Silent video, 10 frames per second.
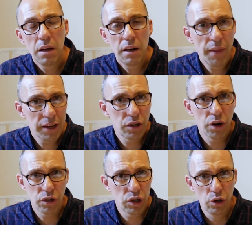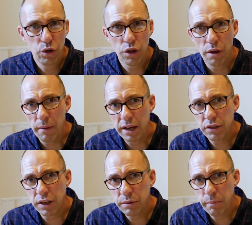Now, that's not a solution that
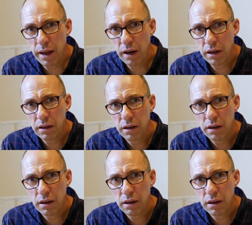makes things better